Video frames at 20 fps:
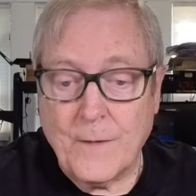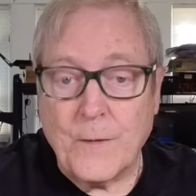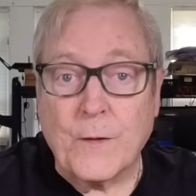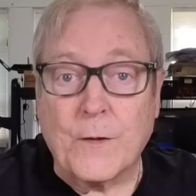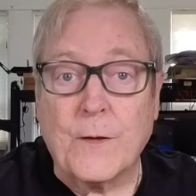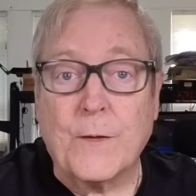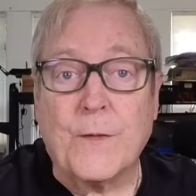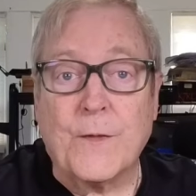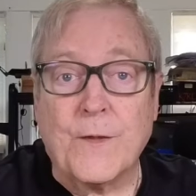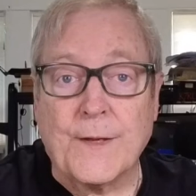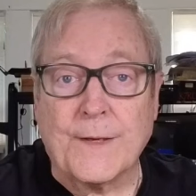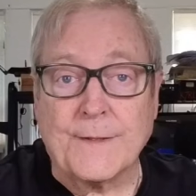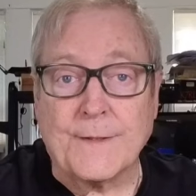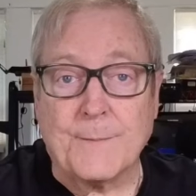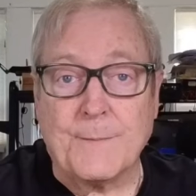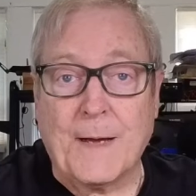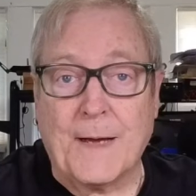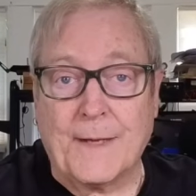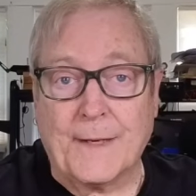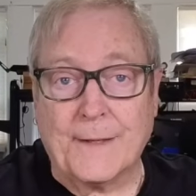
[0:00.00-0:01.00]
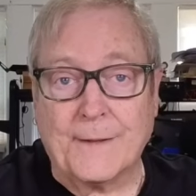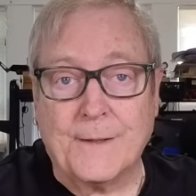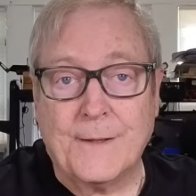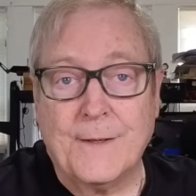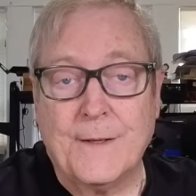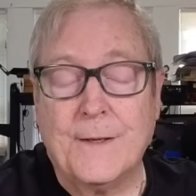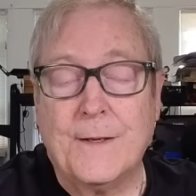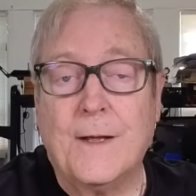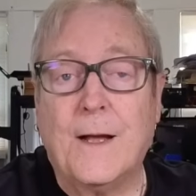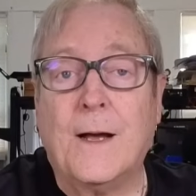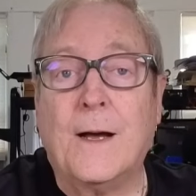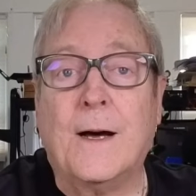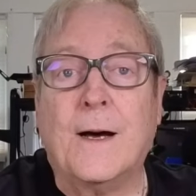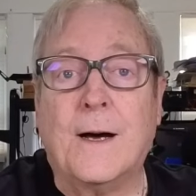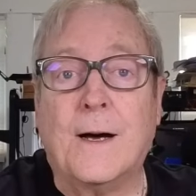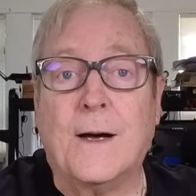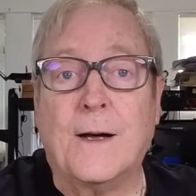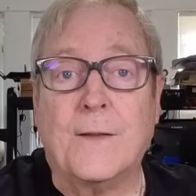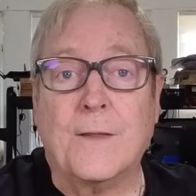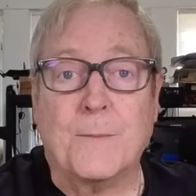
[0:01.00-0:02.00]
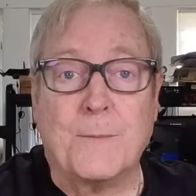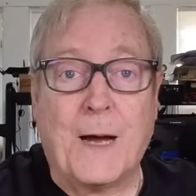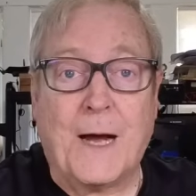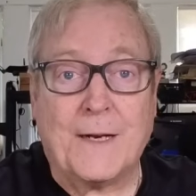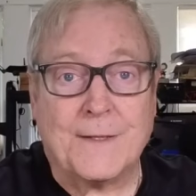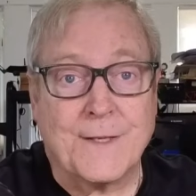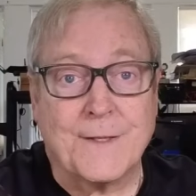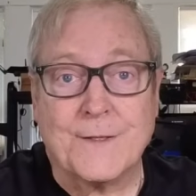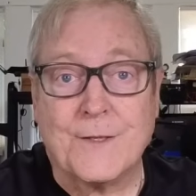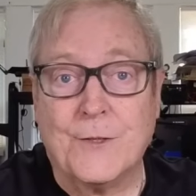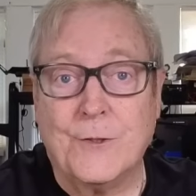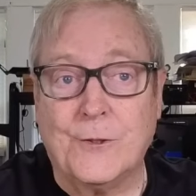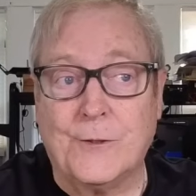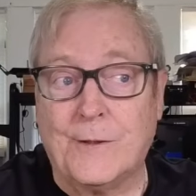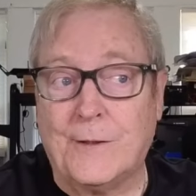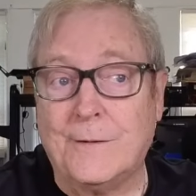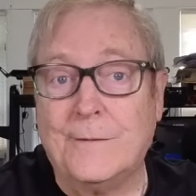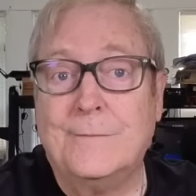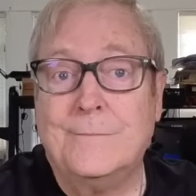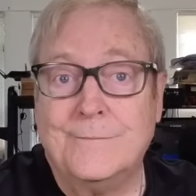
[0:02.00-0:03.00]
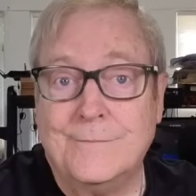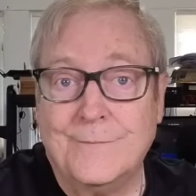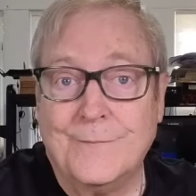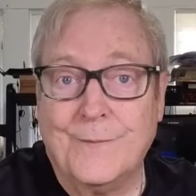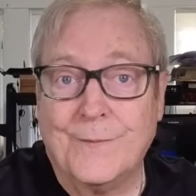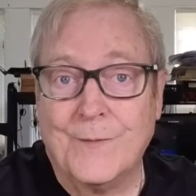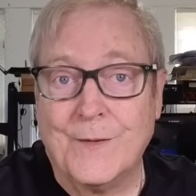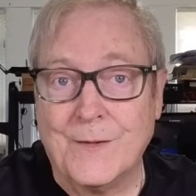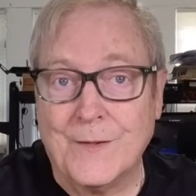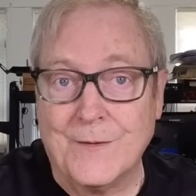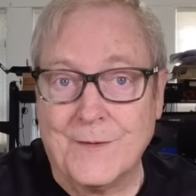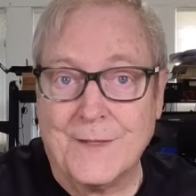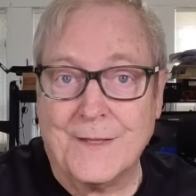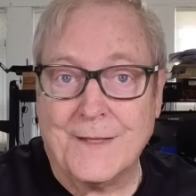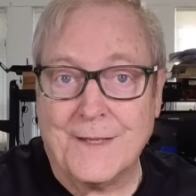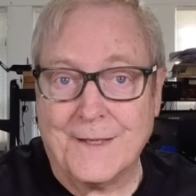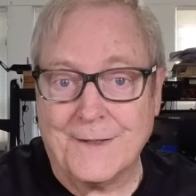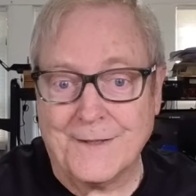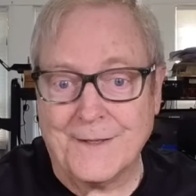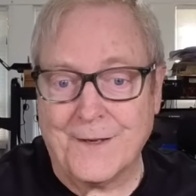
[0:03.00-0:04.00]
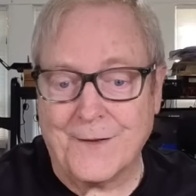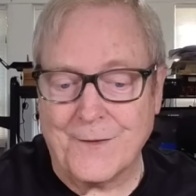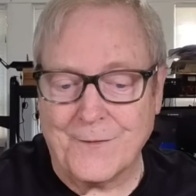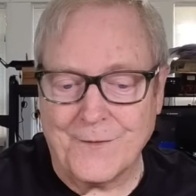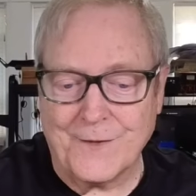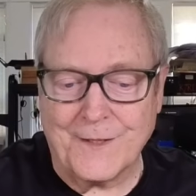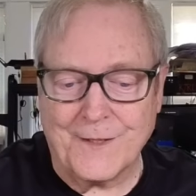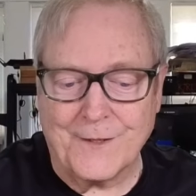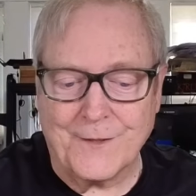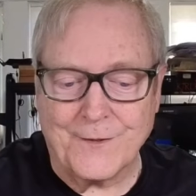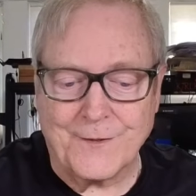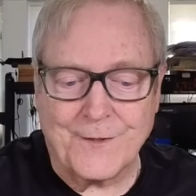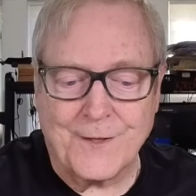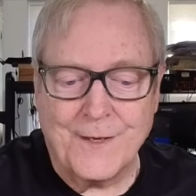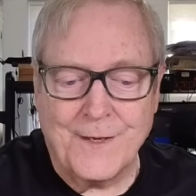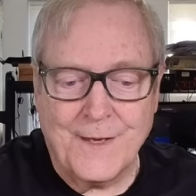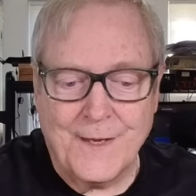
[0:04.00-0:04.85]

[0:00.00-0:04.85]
good things about it. The box is cool. You've seen that in the other videos.